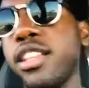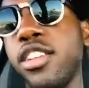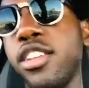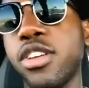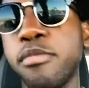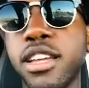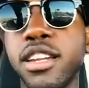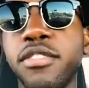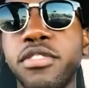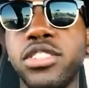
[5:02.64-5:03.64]
you know, can make a
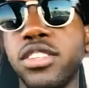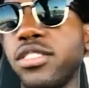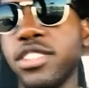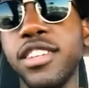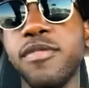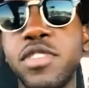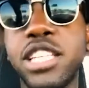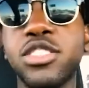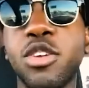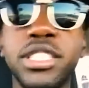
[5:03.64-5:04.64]
difference. So that's
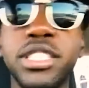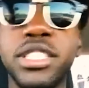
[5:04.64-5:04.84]
the whole mentality